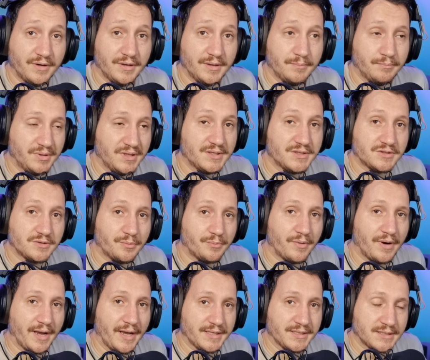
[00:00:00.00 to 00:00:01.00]
very big
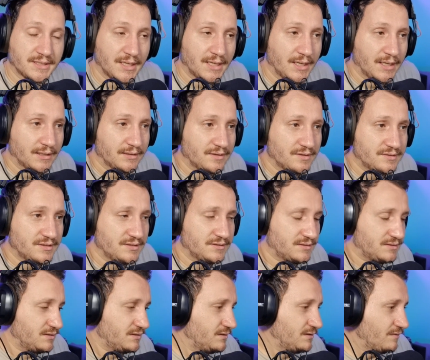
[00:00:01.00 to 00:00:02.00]
surprise, there
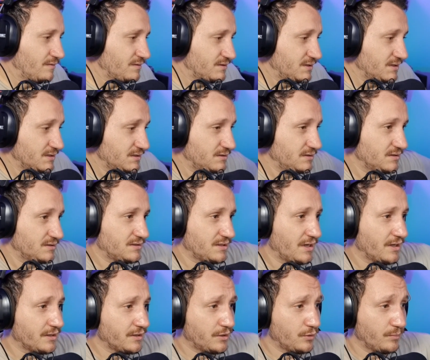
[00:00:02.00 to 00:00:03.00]
is this
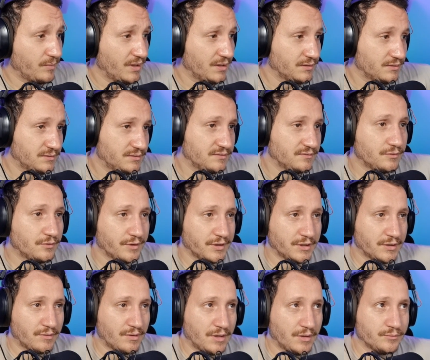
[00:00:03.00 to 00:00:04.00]
argument
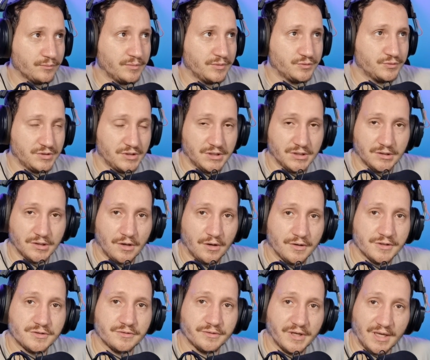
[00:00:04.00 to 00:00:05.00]
going around between
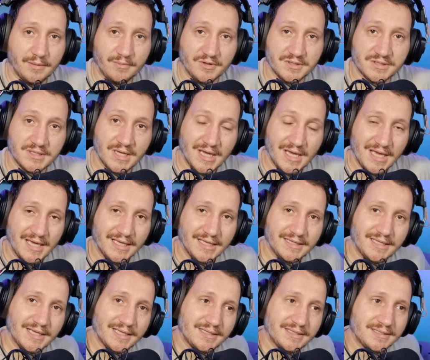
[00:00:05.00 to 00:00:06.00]
console gamers
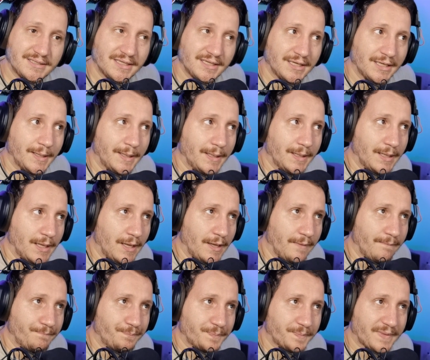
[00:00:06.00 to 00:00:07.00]
that
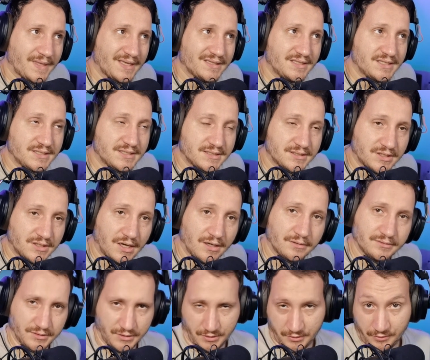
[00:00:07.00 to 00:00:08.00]

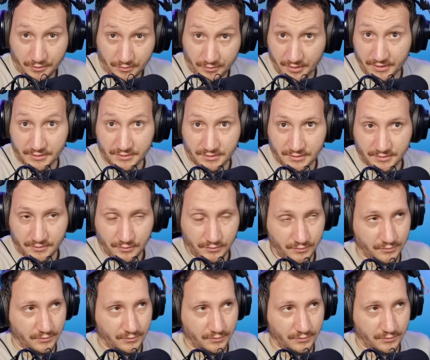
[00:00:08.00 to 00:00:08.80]
the current